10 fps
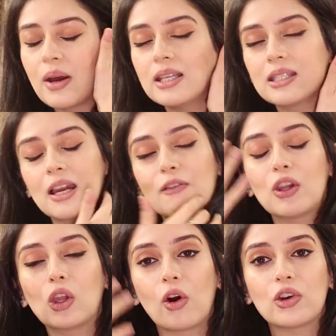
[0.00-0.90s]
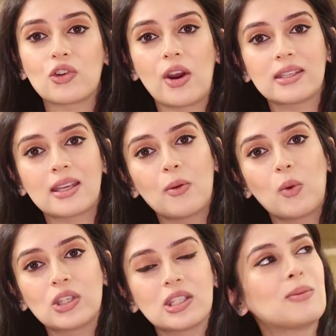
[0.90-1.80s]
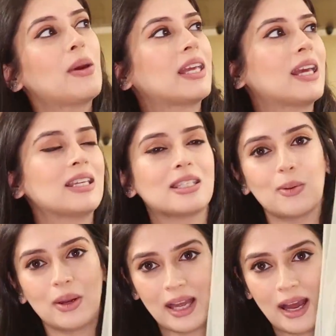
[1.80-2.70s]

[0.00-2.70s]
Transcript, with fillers: but instead of a long dress, I wanted to make it into a